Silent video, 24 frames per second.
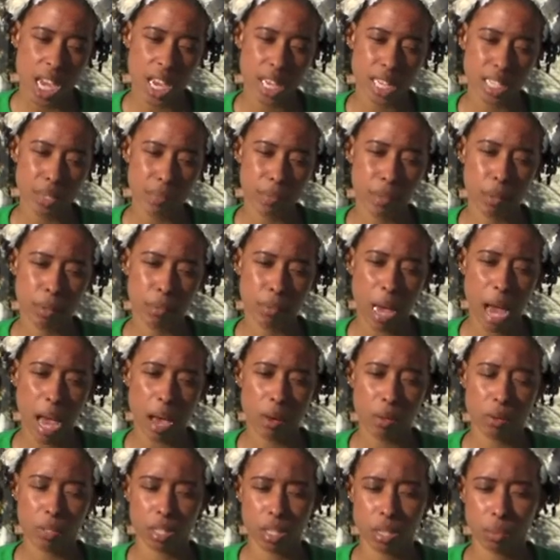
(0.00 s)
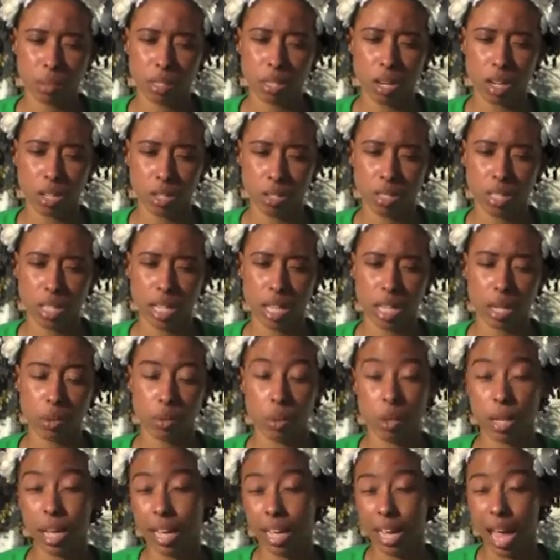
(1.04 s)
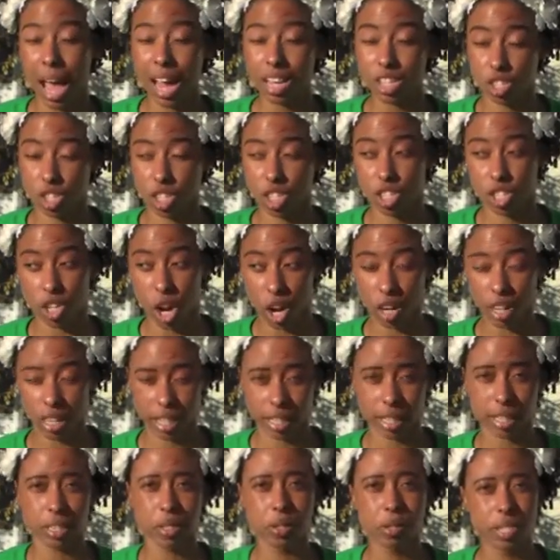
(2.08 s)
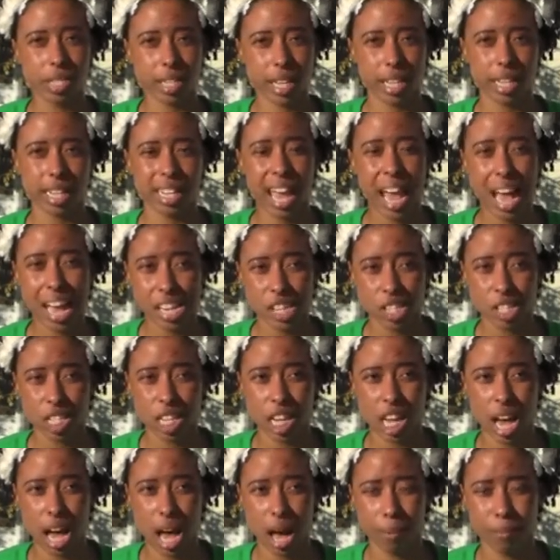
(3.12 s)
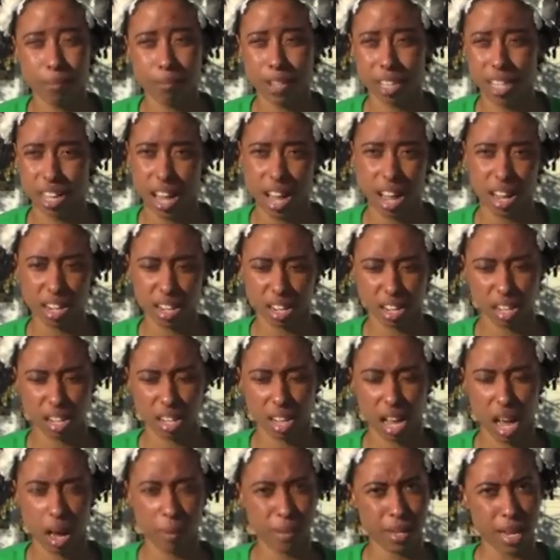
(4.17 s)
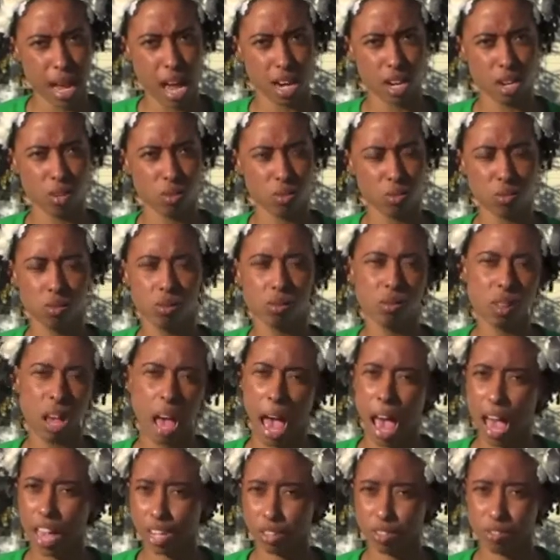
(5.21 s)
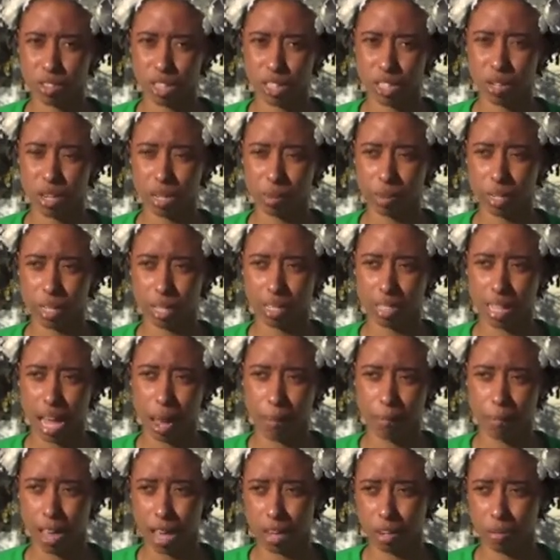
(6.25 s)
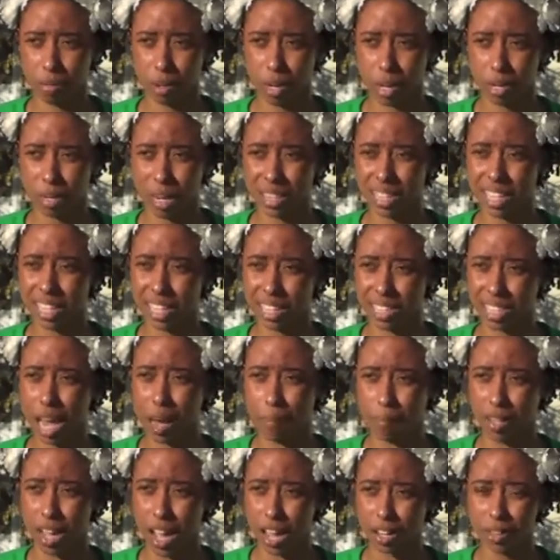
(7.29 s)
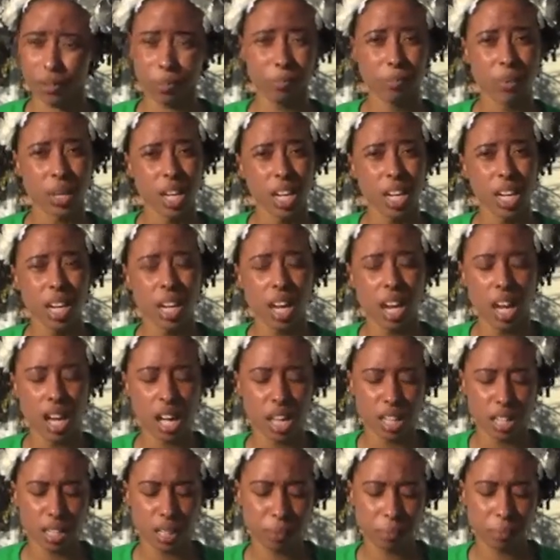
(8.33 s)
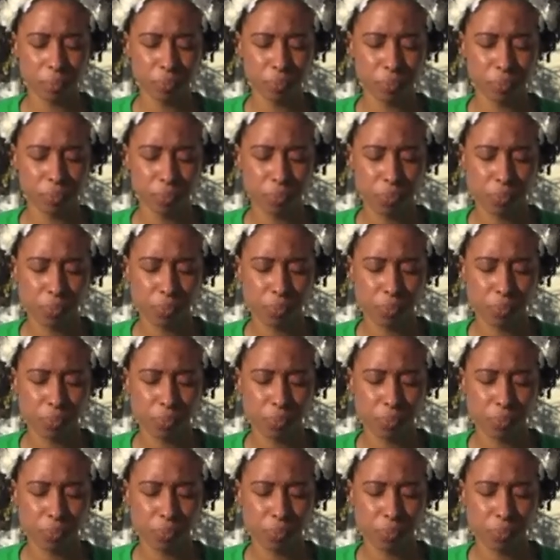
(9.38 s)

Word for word: is I'm gonna, I was gonna start using, well I actually started using Cassia Abbiata, Abbiato. I don't really know how to pronounce the Abbiato part. I think it's Abbiato. Um,